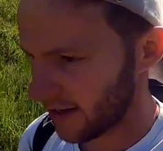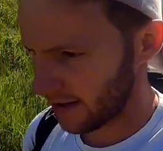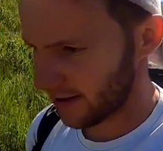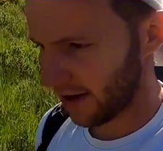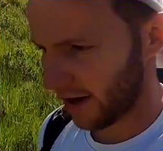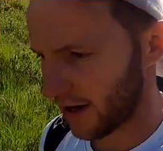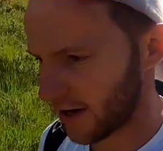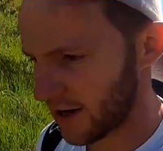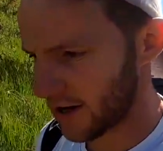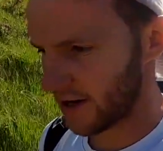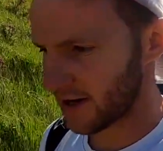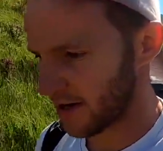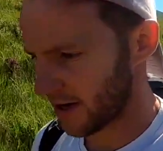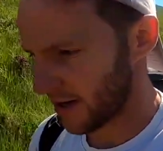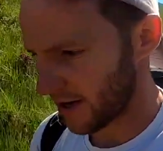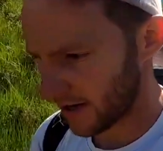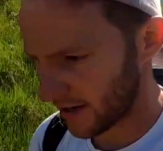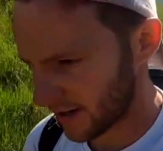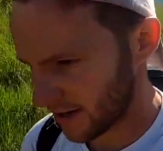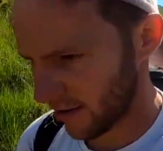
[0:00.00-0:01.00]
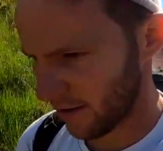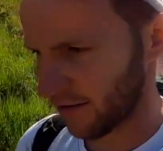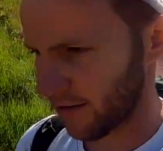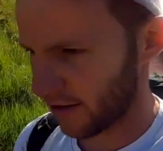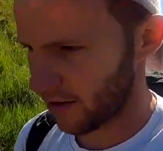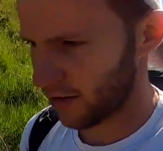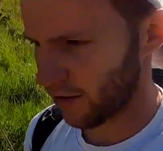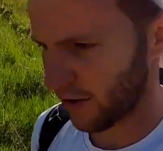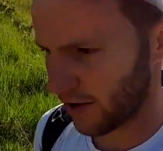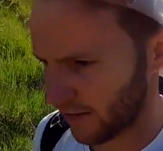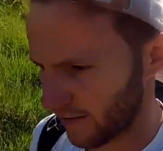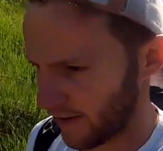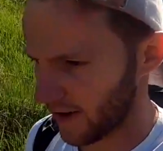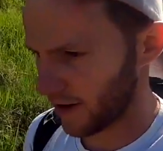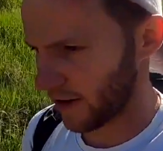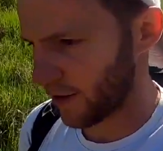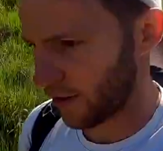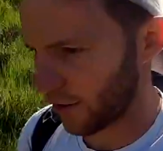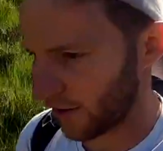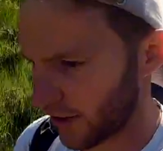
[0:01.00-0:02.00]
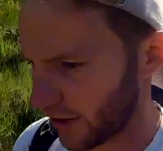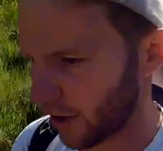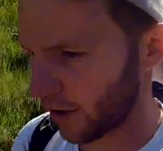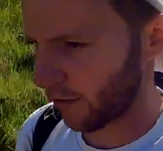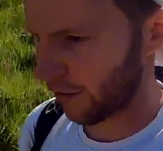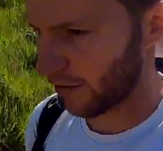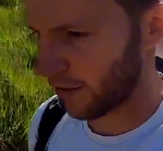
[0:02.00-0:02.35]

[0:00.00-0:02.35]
done south to north via the Knoydart